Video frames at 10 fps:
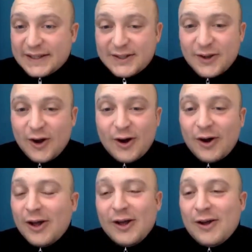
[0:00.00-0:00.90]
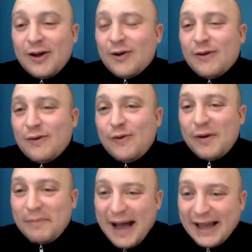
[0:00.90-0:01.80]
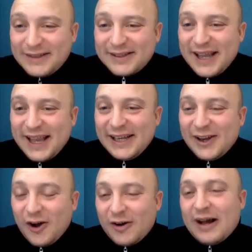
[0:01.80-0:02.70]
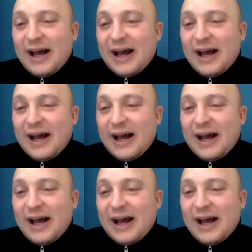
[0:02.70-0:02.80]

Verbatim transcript: So who might say no?